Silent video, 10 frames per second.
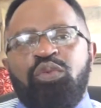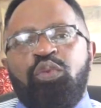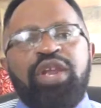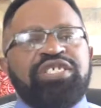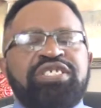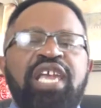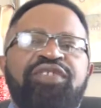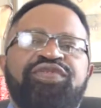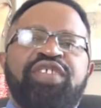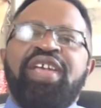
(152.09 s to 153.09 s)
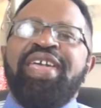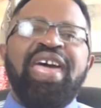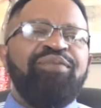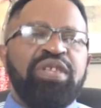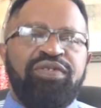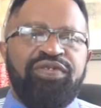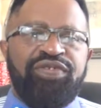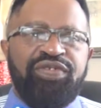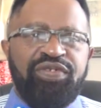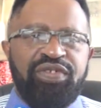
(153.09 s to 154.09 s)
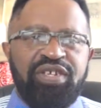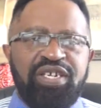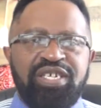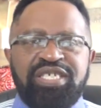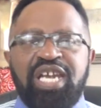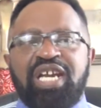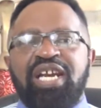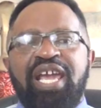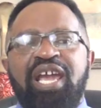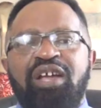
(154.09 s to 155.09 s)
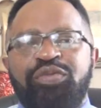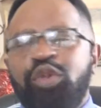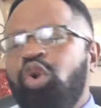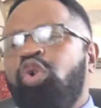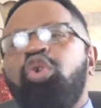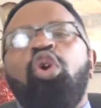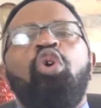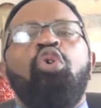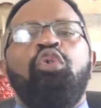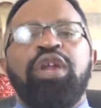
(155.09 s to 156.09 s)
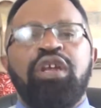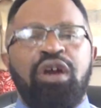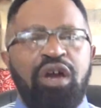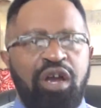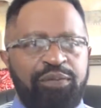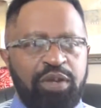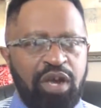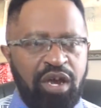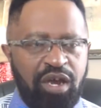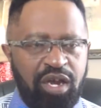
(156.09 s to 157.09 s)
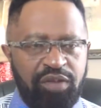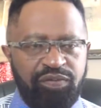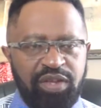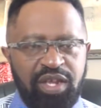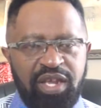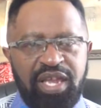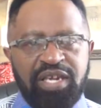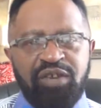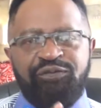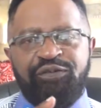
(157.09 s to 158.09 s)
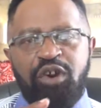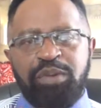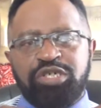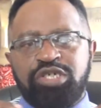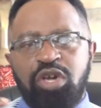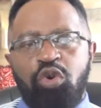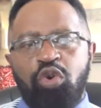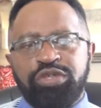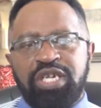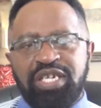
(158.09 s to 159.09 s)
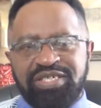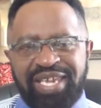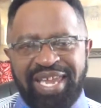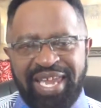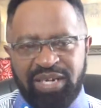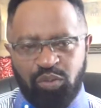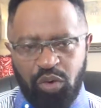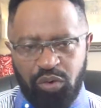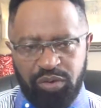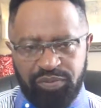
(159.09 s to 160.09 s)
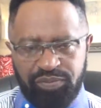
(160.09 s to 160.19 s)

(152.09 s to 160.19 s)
where it states, the heavens declare the glory of God, and the firmament shows his handwork.